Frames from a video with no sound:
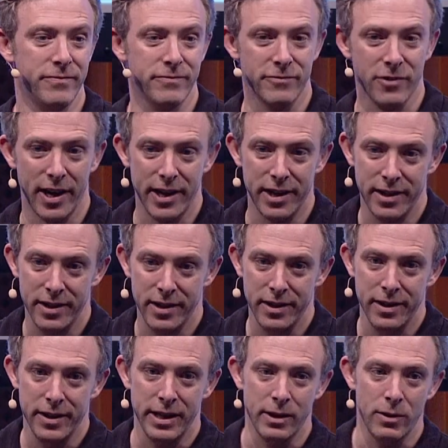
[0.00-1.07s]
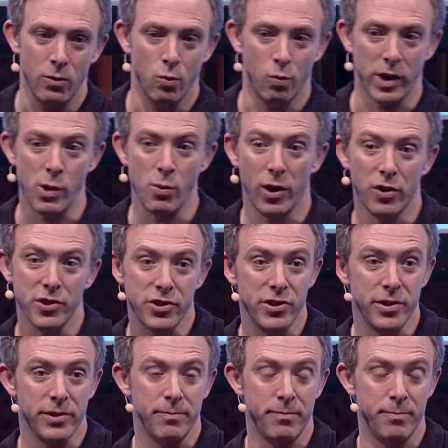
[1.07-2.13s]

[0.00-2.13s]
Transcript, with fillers: right? When you went onto the